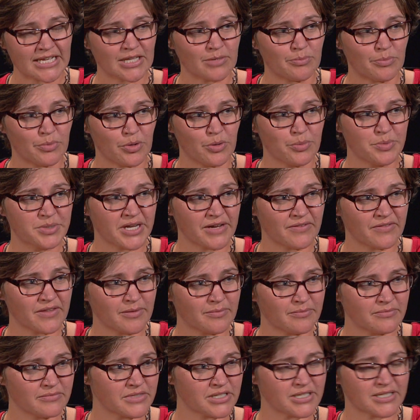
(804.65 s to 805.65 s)
the bulbs off
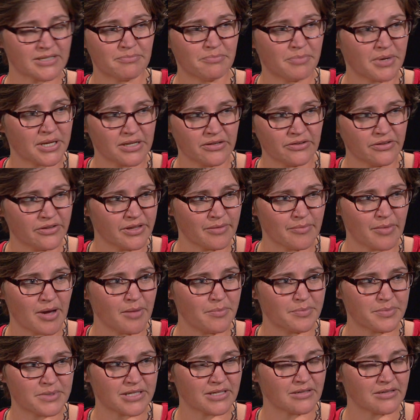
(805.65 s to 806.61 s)
them, just bundle them up so